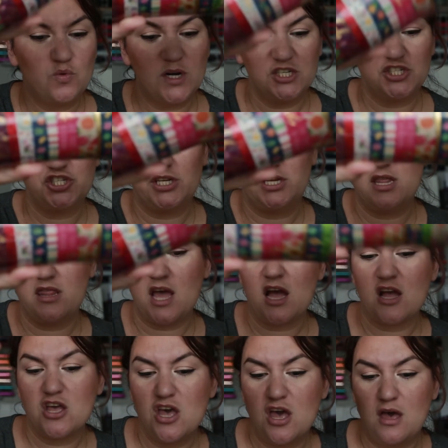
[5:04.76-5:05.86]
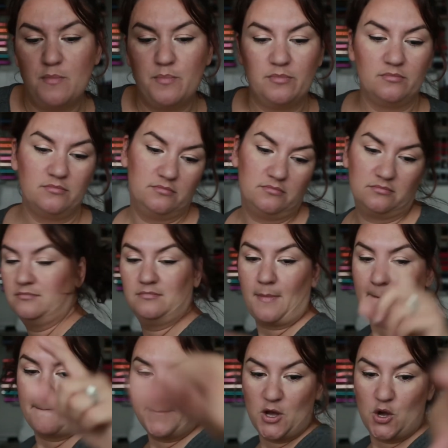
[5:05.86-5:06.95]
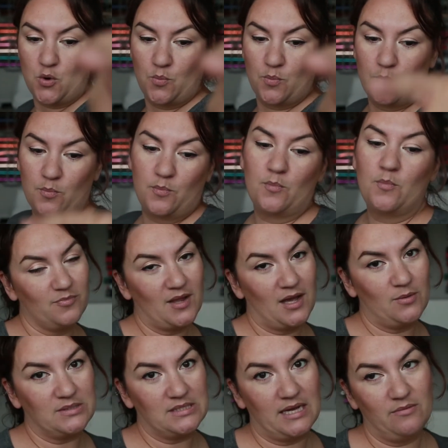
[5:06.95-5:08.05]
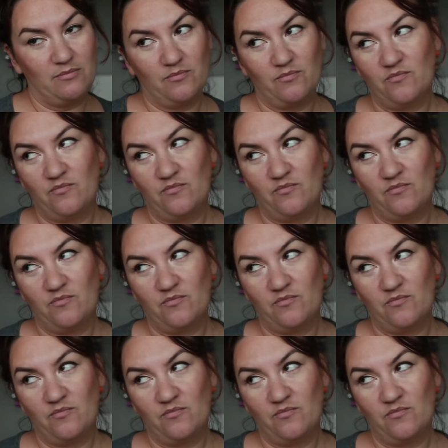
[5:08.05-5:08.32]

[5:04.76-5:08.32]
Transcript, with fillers: washing that cup. Boom, how was that?